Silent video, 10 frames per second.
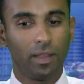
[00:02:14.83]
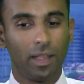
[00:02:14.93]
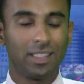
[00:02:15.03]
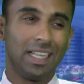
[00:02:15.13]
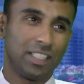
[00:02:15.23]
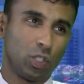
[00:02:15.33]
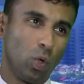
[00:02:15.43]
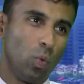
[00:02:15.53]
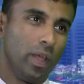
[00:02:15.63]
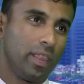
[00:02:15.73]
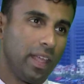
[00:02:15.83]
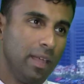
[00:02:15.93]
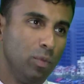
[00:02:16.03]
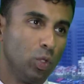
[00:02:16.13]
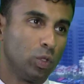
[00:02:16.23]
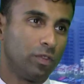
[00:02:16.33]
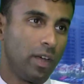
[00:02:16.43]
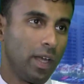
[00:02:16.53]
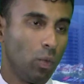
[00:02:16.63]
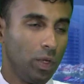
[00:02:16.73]
That's less so with a mutual
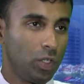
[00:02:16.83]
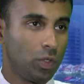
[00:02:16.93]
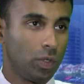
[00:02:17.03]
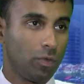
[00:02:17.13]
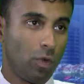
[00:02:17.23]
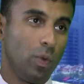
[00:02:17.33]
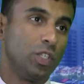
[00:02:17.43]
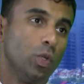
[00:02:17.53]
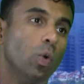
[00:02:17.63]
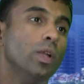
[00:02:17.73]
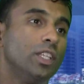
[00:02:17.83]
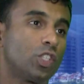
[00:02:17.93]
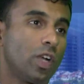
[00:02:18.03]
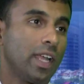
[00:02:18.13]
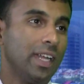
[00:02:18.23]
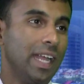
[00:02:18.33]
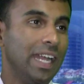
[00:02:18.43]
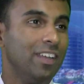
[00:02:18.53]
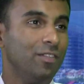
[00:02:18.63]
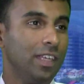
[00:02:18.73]
fund for which you only strike an
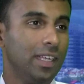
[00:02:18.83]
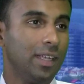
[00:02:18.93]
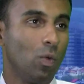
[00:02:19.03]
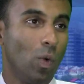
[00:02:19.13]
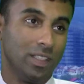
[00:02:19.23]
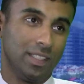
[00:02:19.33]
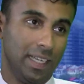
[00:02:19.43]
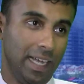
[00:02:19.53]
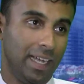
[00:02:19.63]
NAV once a day.